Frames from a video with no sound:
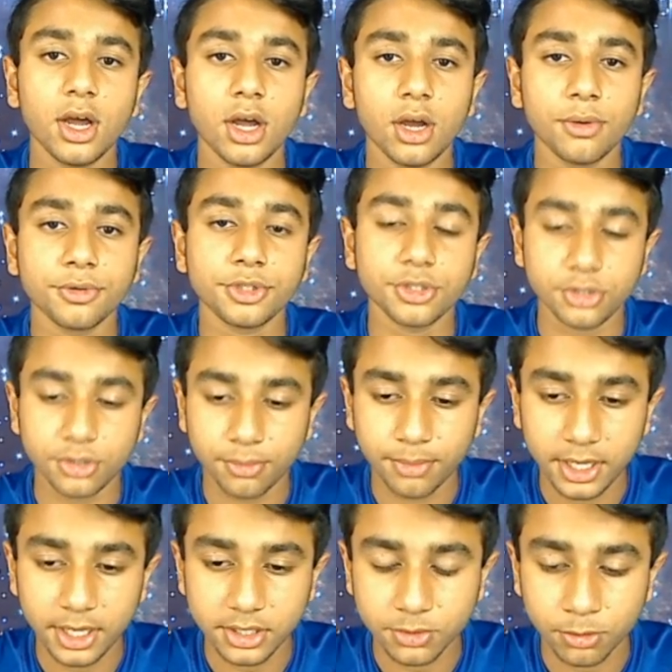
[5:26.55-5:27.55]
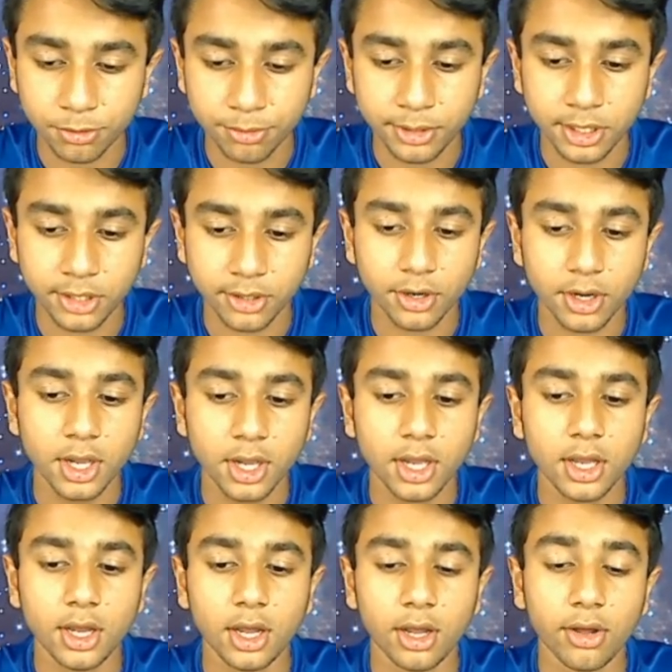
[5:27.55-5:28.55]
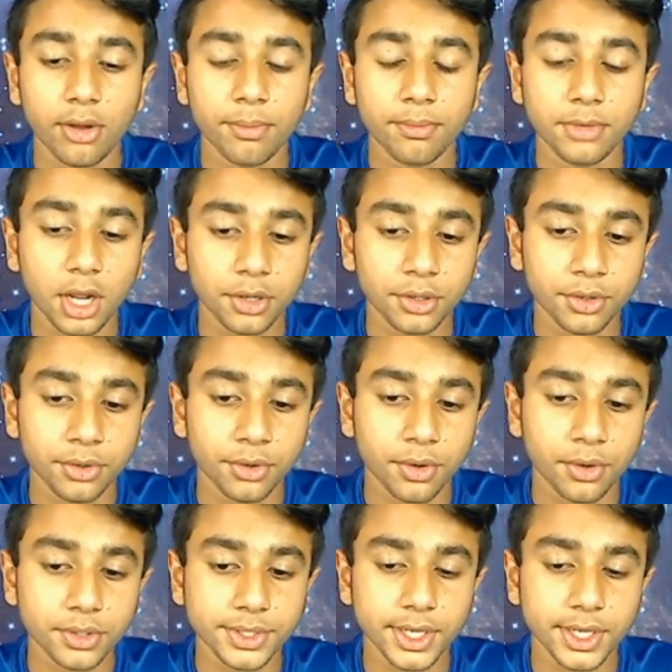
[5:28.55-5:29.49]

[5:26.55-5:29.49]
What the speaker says: which is your base, will be your non-congruent